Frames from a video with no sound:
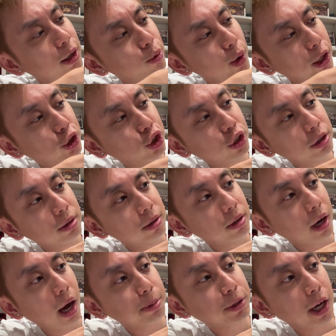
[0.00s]
Witch.
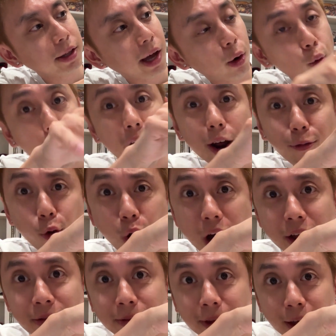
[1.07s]
Upside down. One of
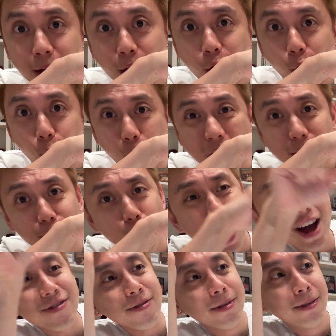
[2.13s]
one! One of
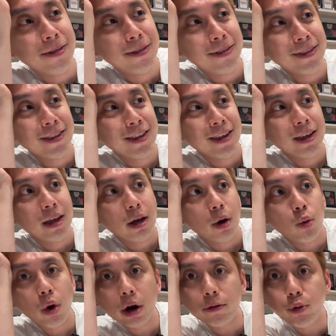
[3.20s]
one!
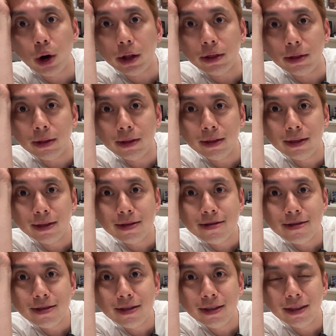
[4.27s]
One of one.
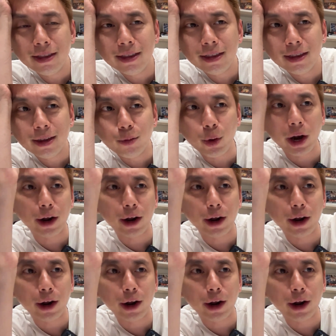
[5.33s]
Wait, I